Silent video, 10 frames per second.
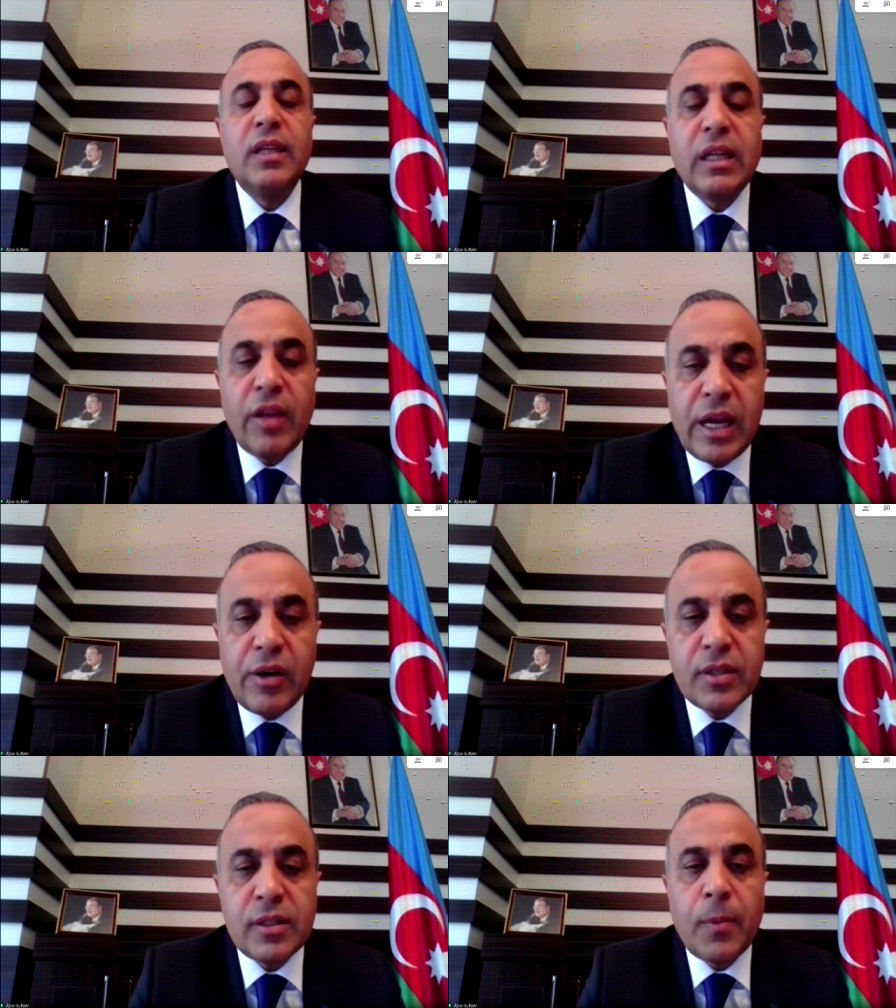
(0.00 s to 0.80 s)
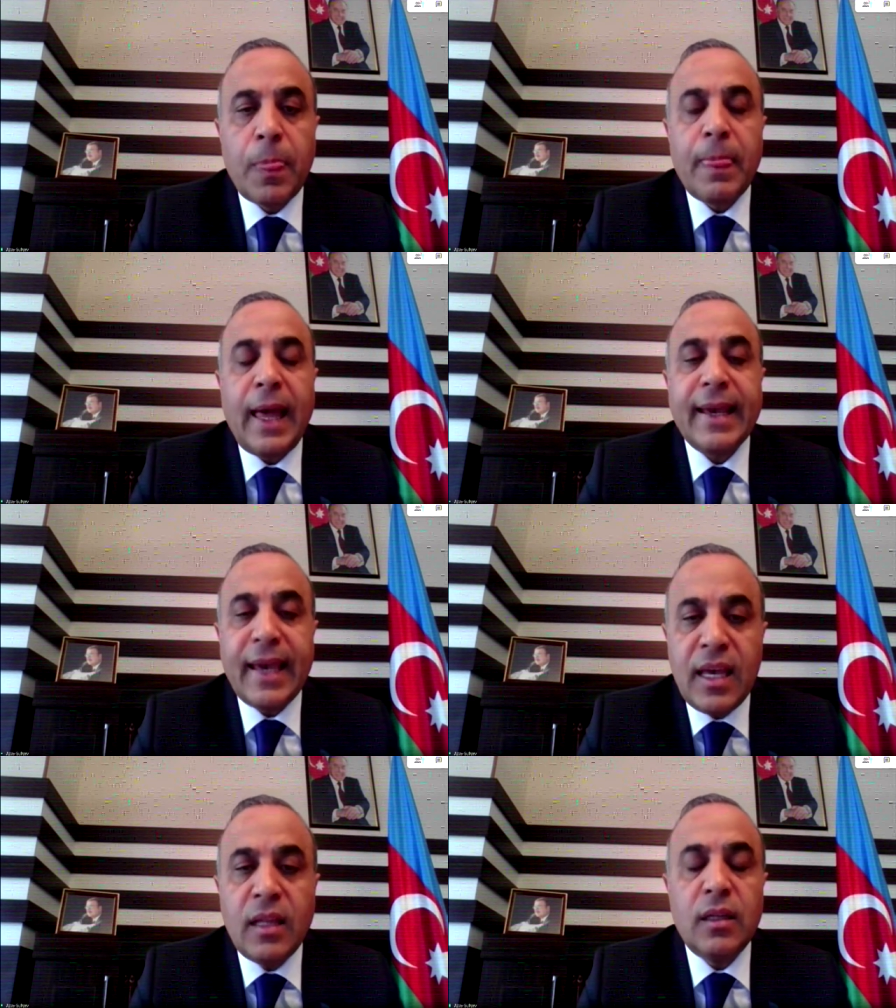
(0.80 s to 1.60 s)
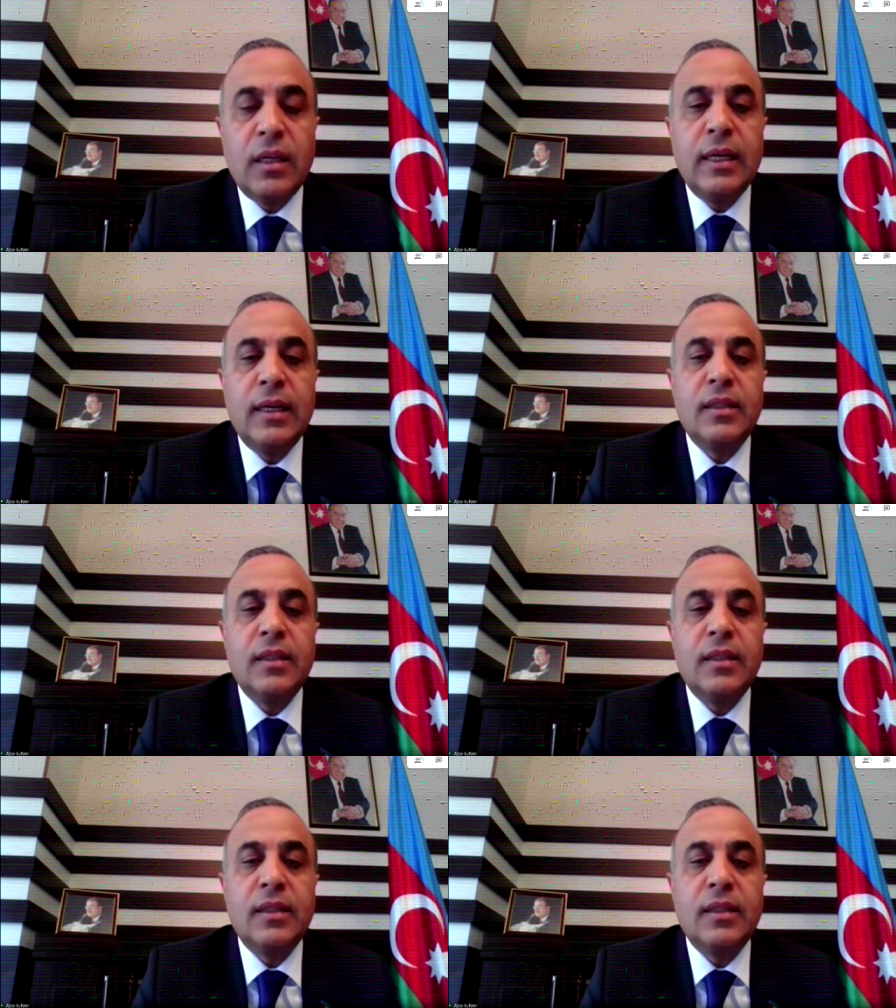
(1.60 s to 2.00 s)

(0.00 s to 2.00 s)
declares again